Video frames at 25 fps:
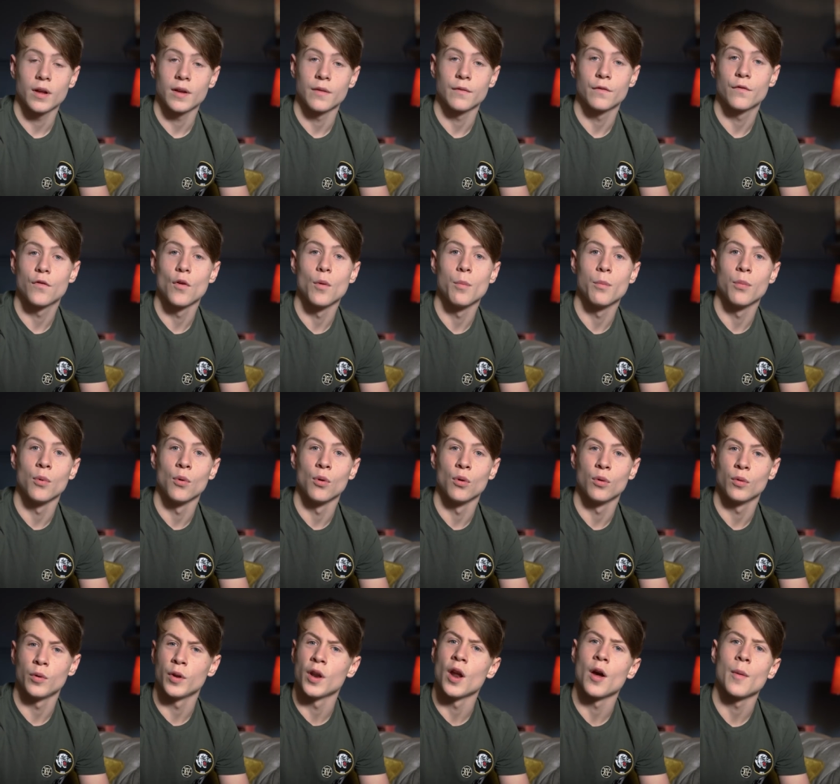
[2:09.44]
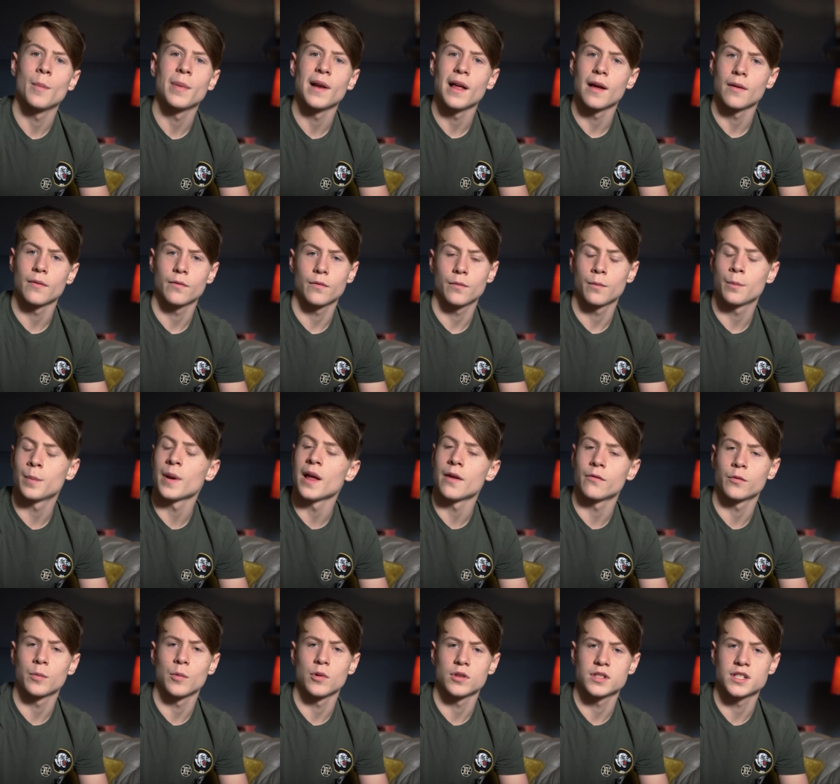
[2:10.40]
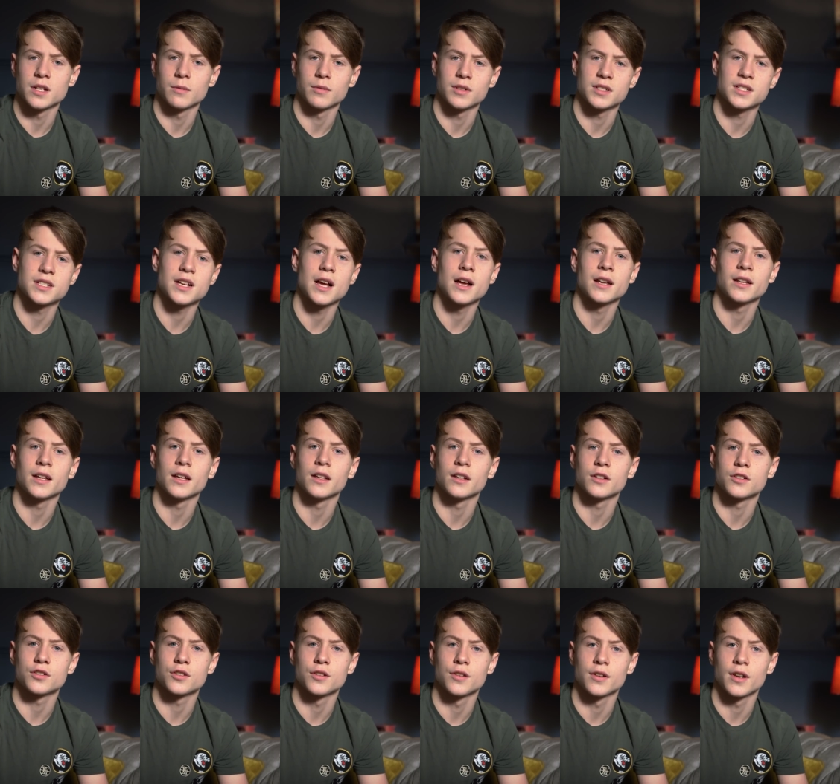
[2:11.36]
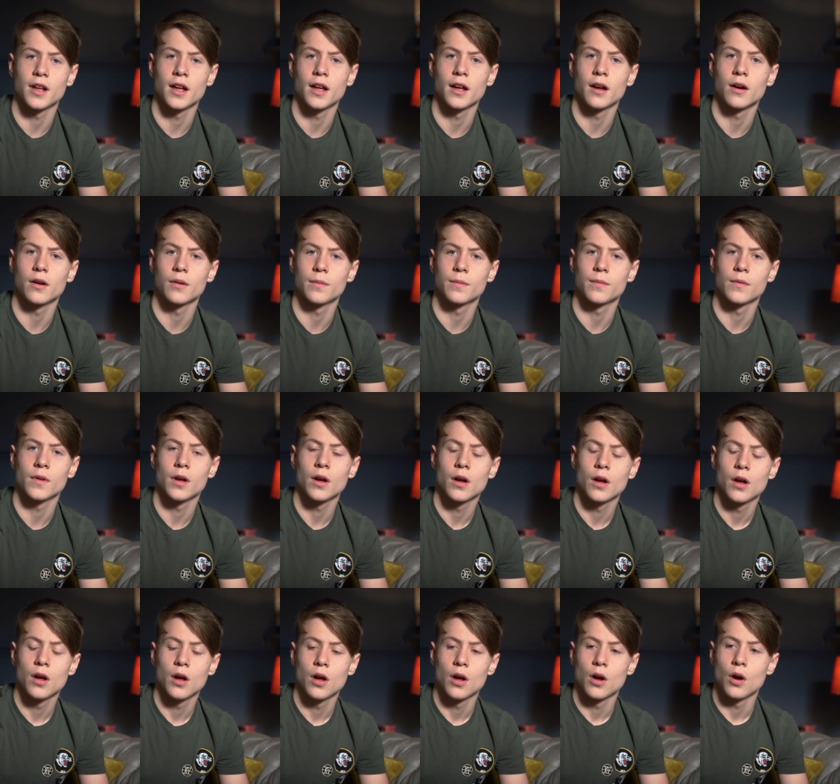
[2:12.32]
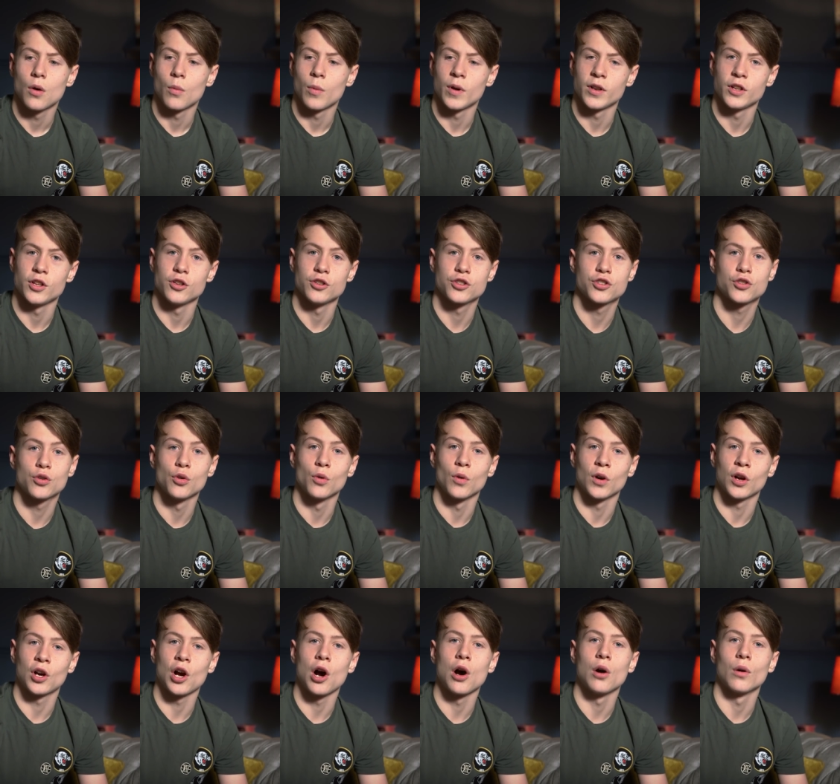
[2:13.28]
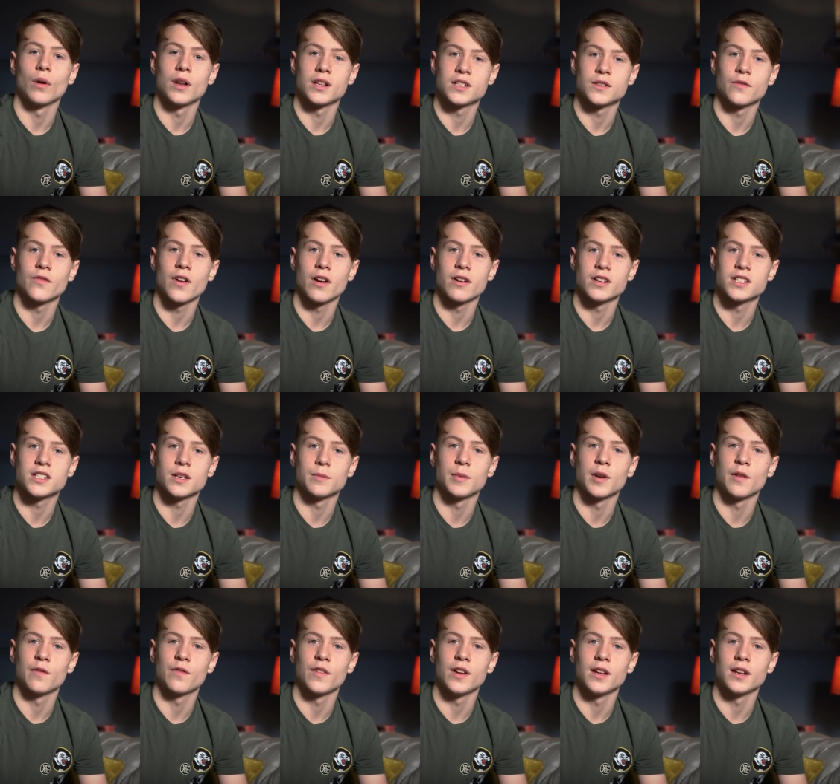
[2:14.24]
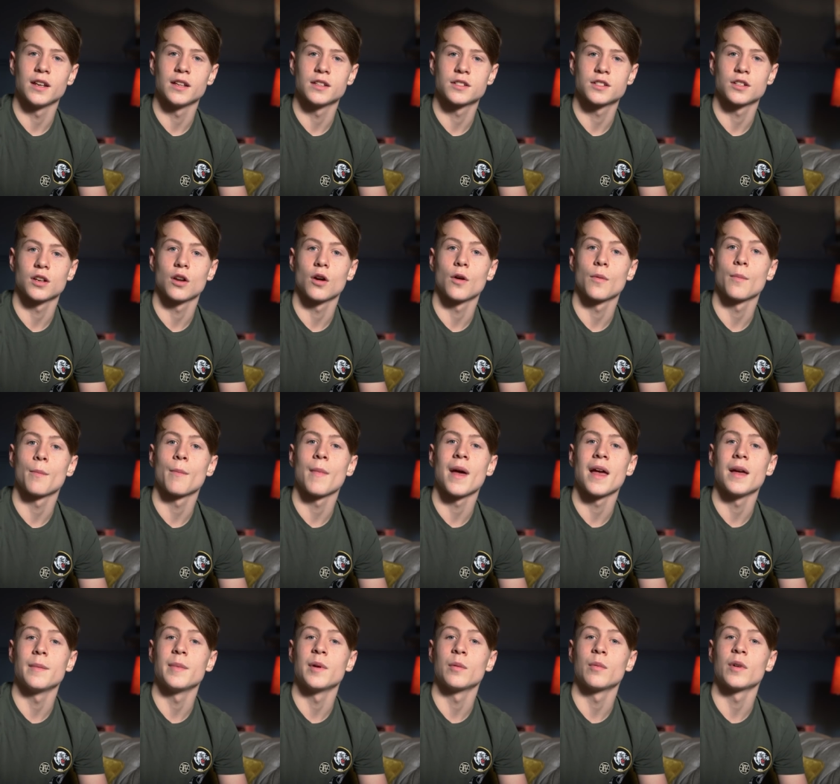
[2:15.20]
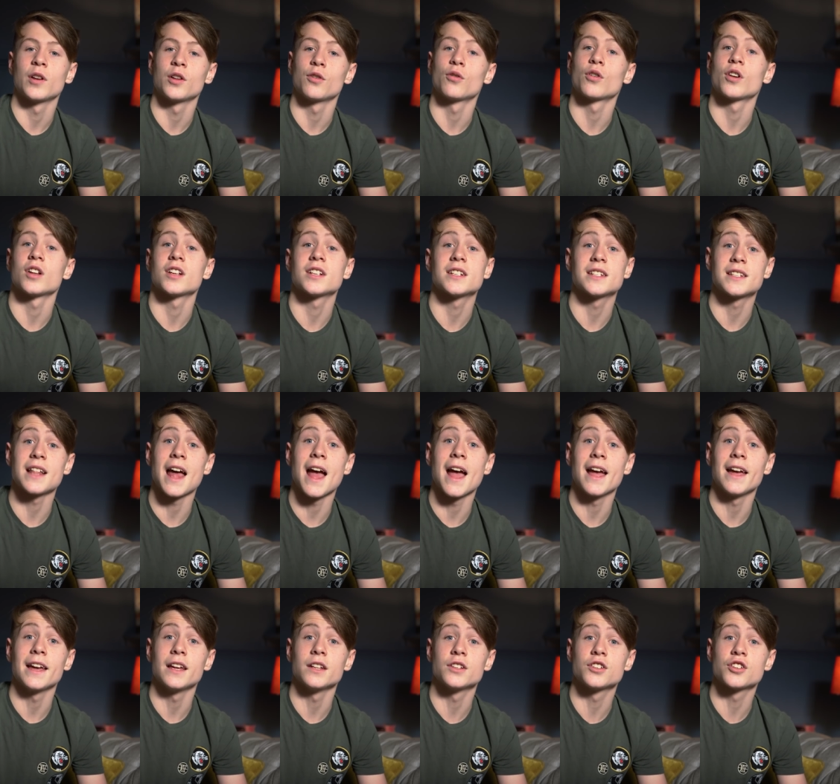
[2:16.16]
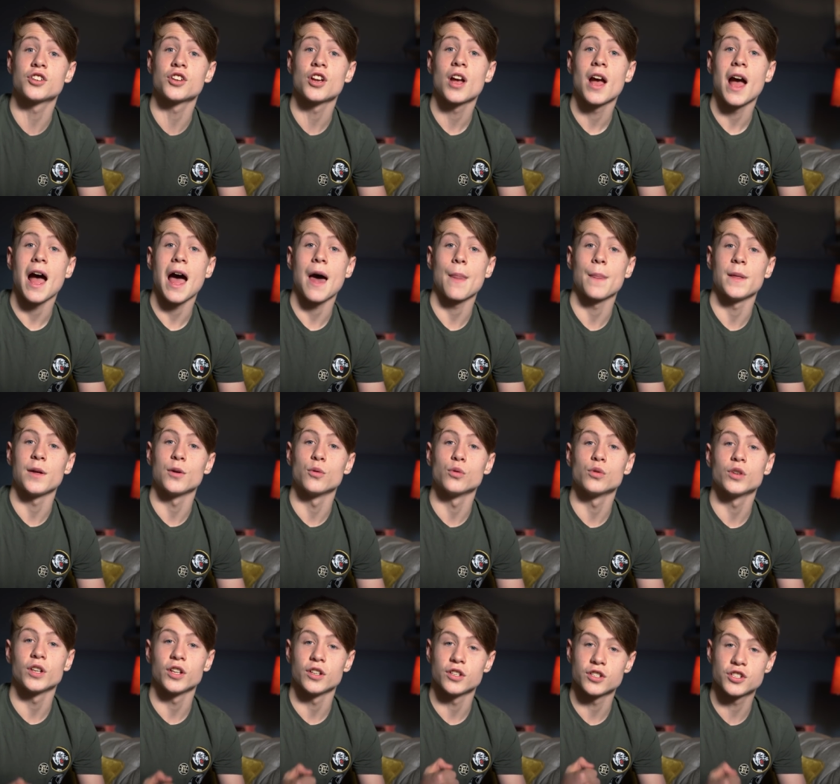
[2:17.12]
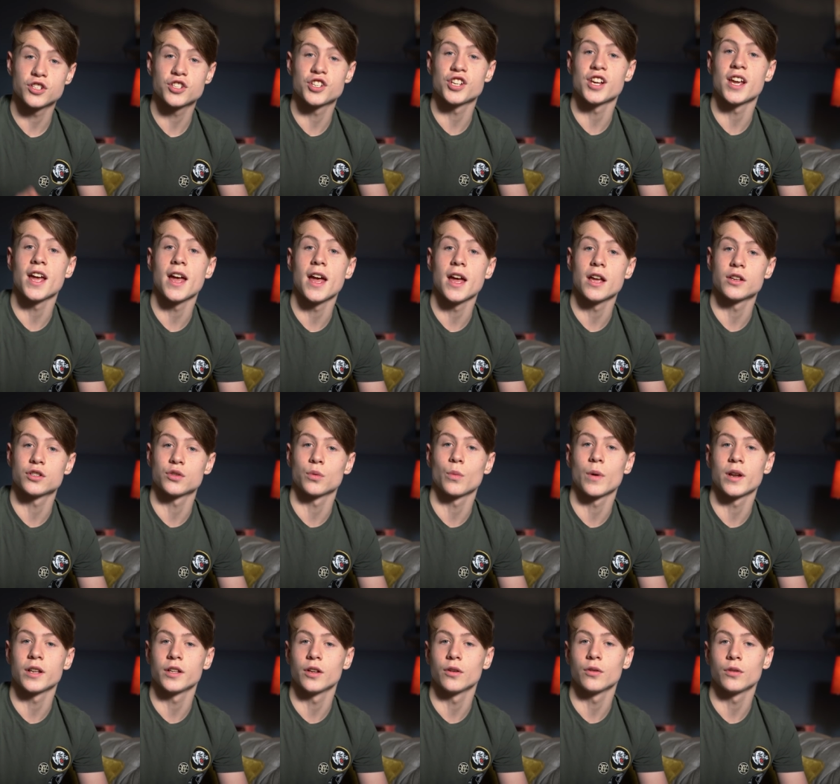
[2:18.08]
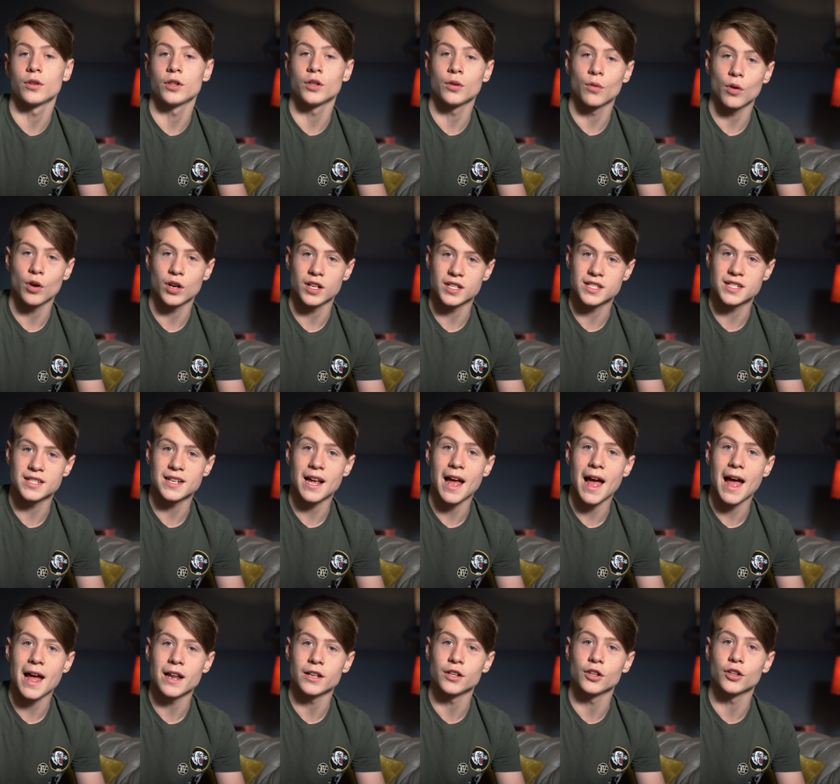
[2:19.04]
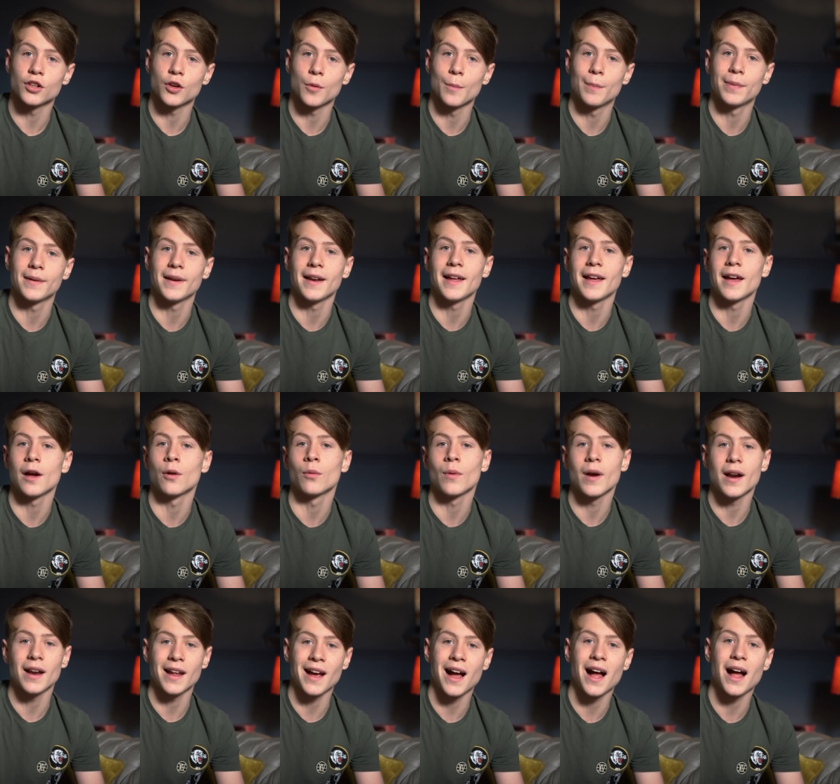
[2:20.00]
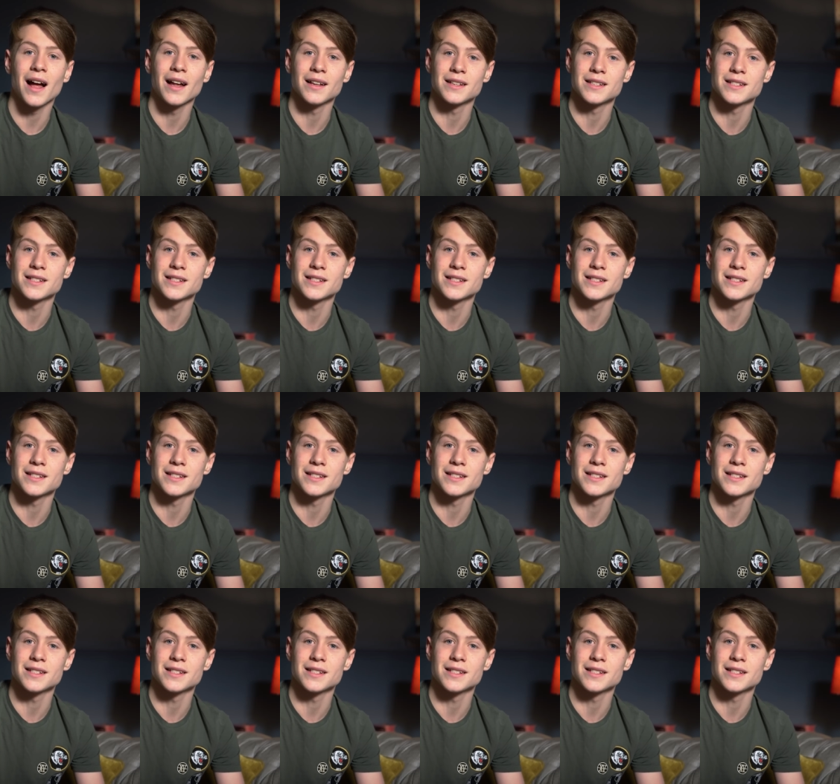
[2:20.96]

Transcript: In football, you know, playing playing for my team on a Saturday and a Sunday, I when you score a goal, it's a very similar feeling to like maybe when you're on a stage and the audience cheers, or when you're you're on a set and you complete a really hard